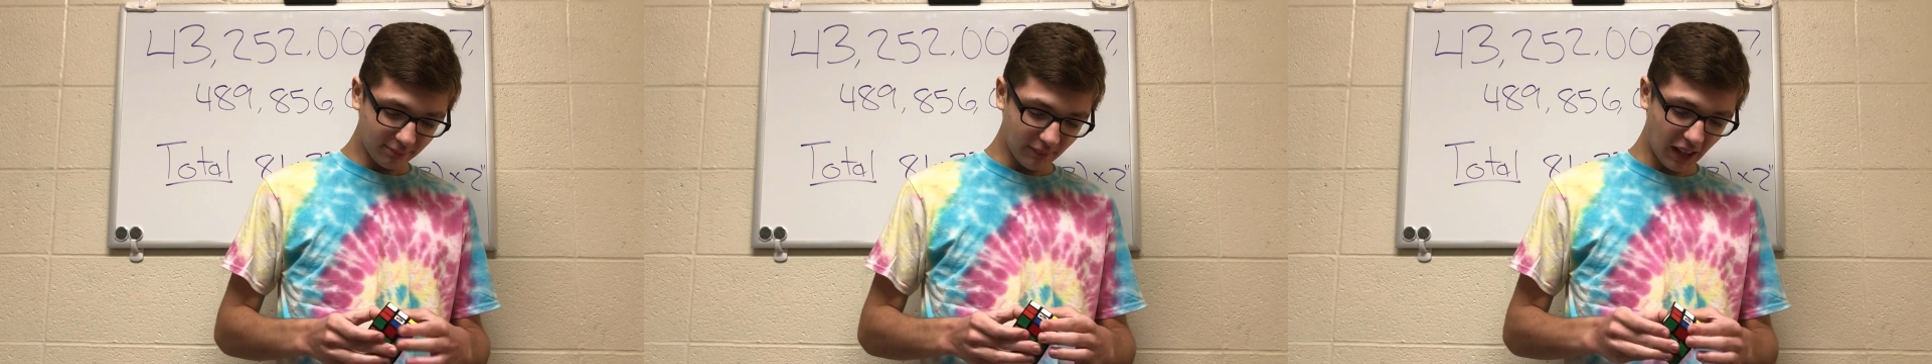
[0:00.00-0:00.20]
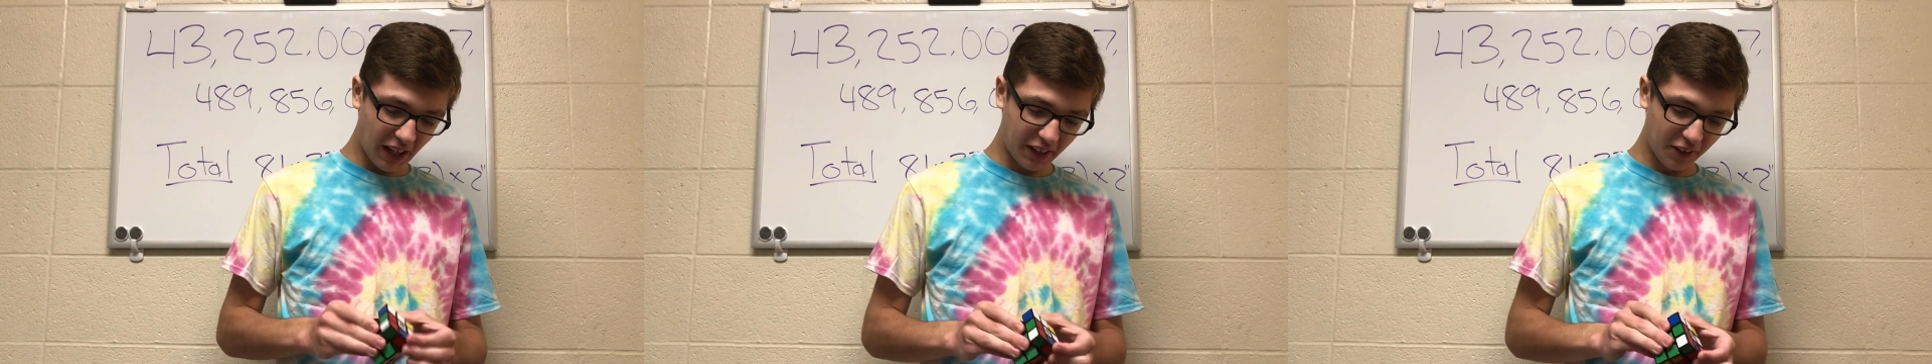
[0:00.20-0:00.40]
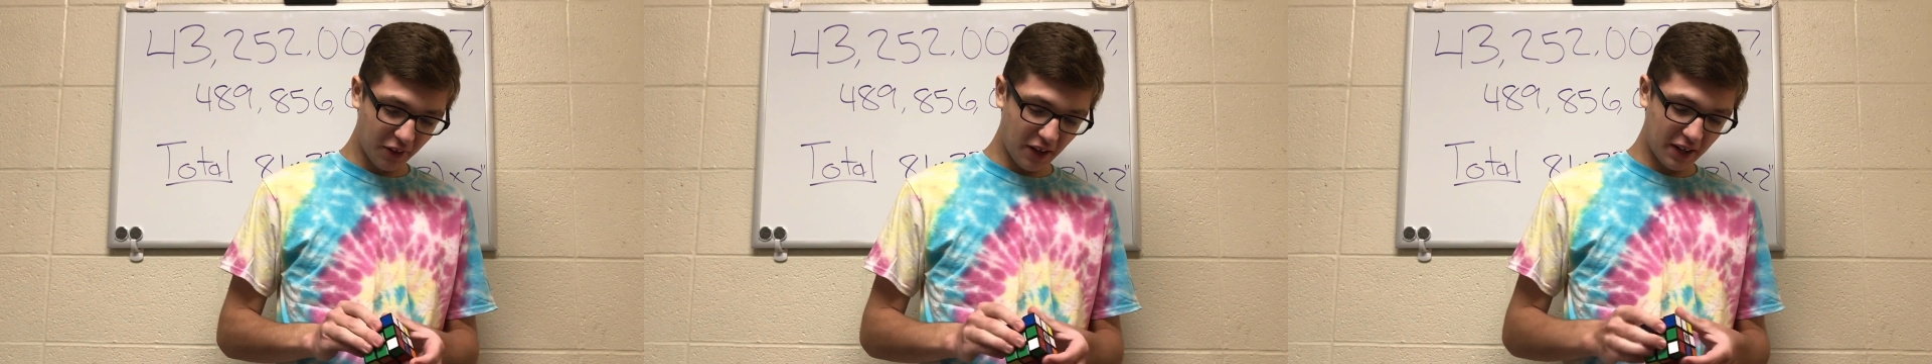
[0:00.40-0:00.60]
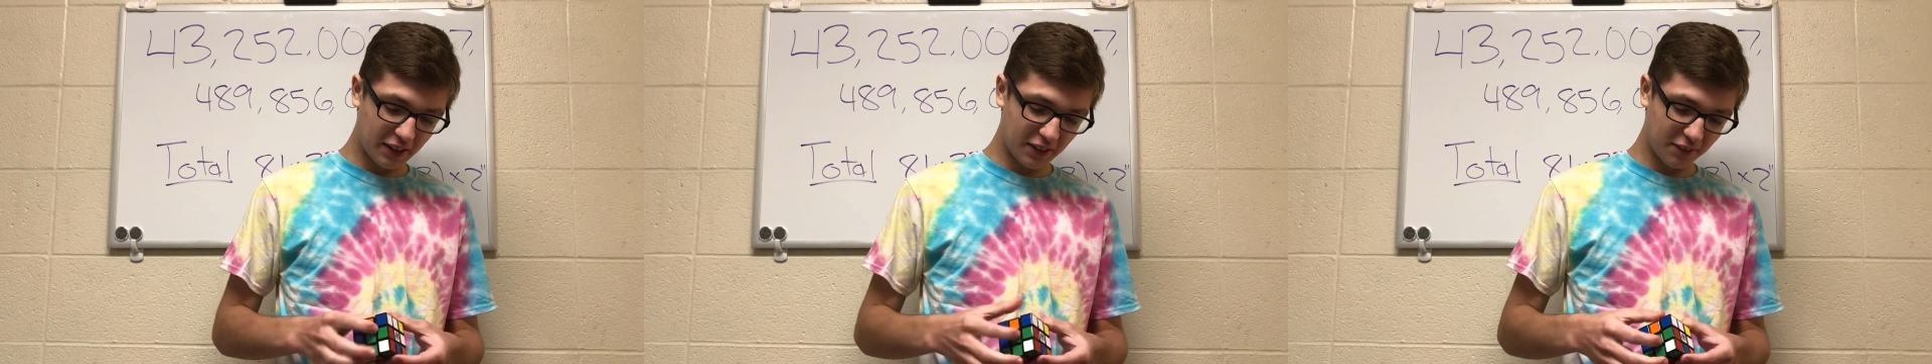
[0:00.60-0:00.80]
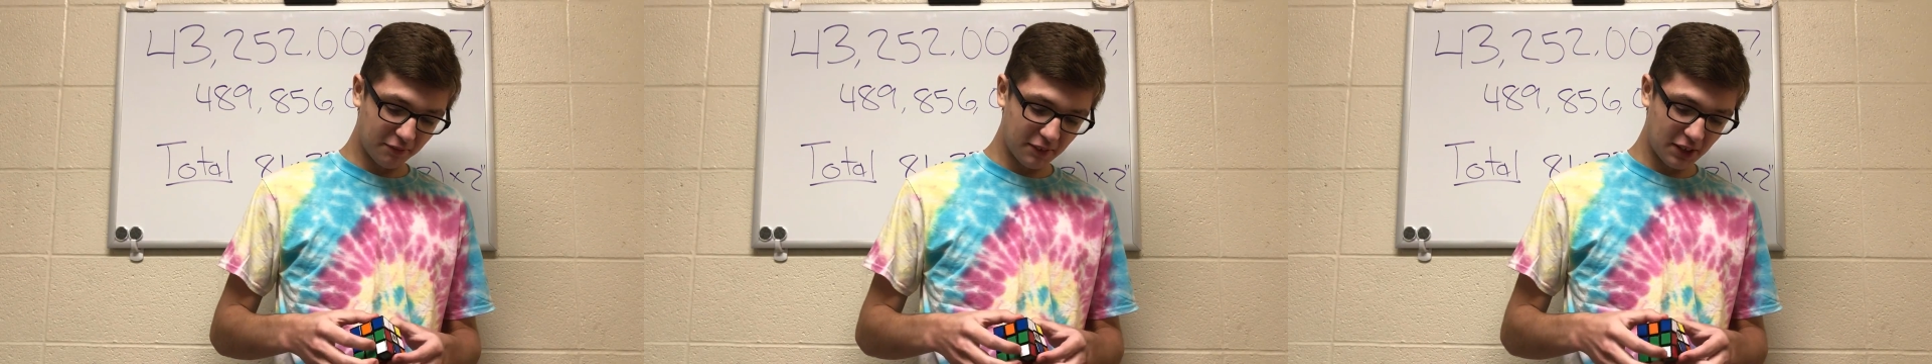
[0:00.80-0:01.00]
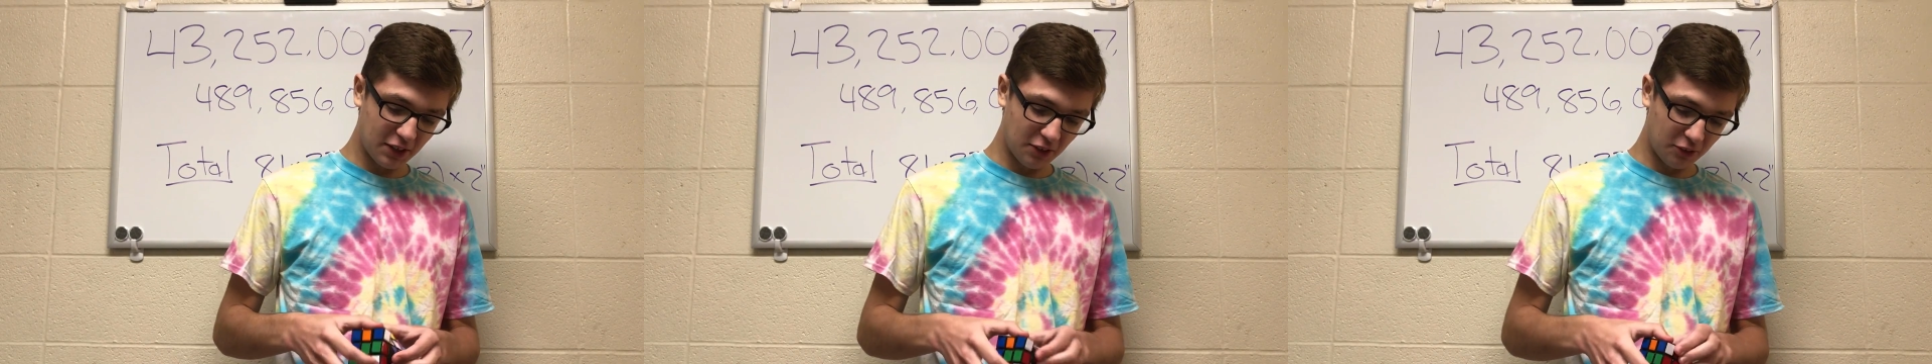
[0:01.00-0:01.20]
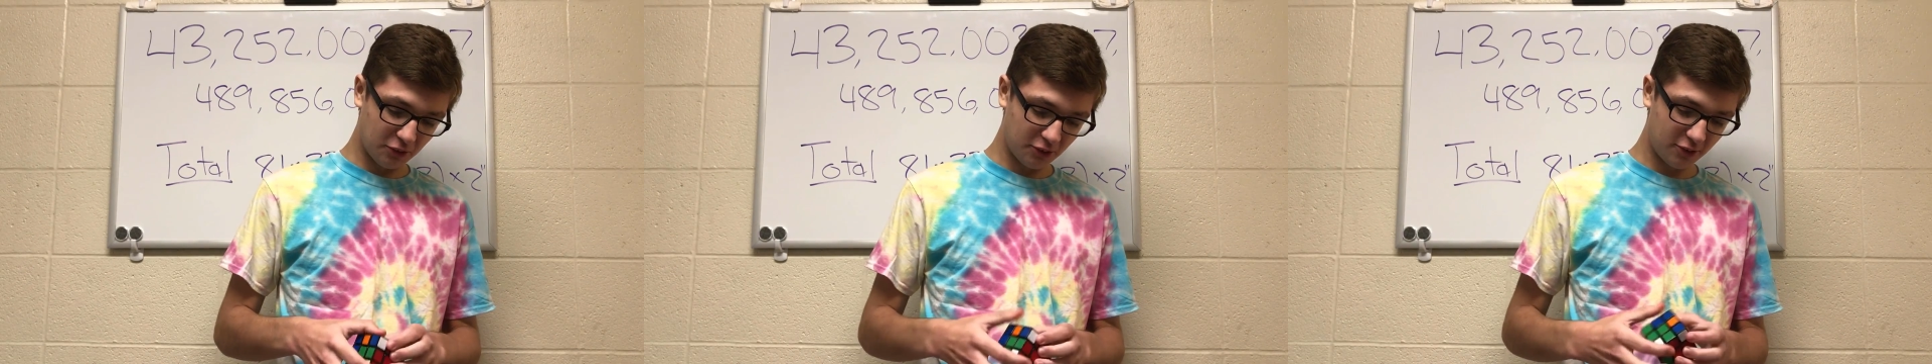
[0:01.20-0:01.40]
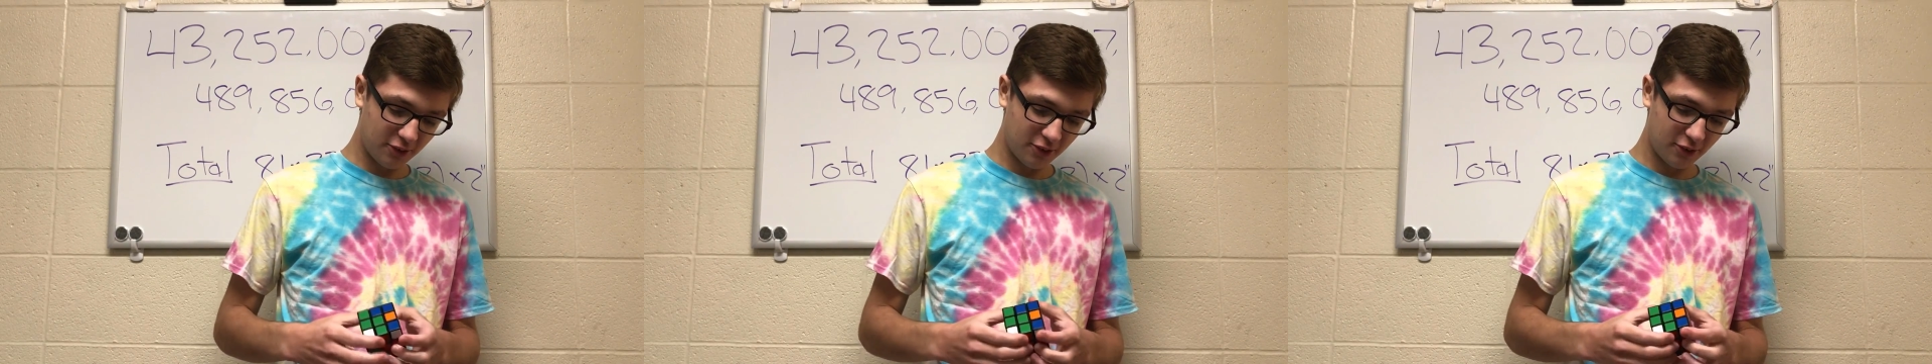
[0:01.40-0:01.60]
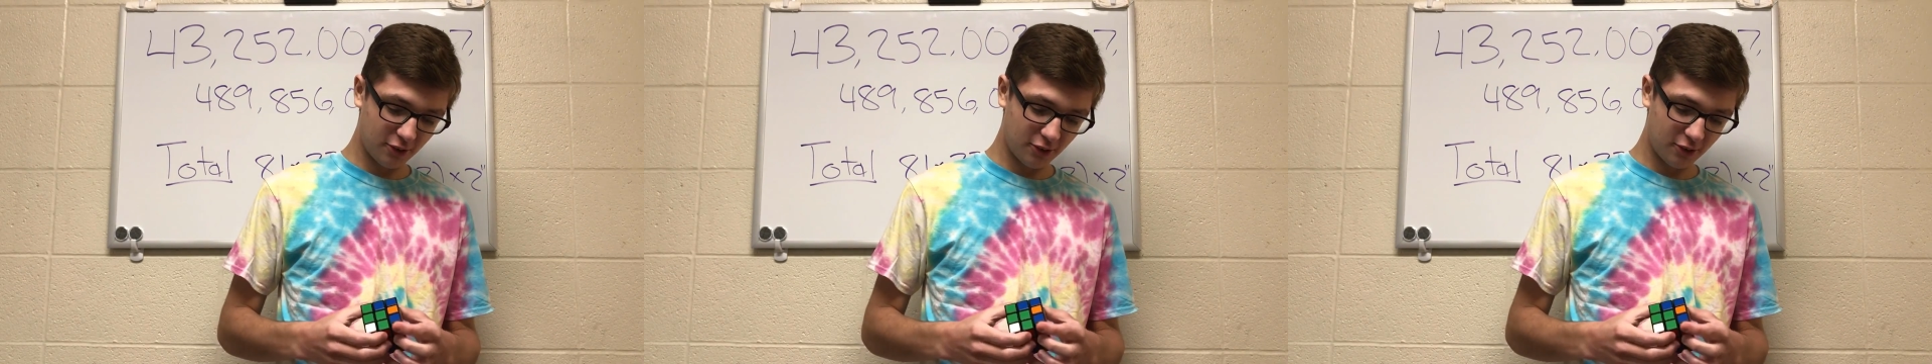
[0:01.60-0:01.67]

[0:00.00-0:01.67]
I don't know how to end videos,